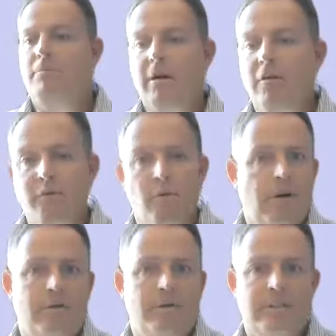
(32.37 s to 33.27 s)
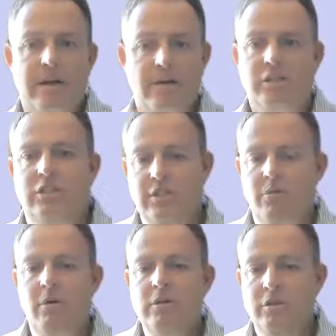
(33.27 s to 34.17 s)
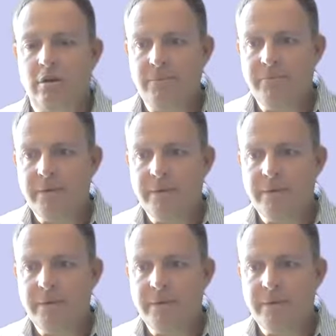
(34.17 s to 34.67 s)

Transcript: go forward because they are just the rock star.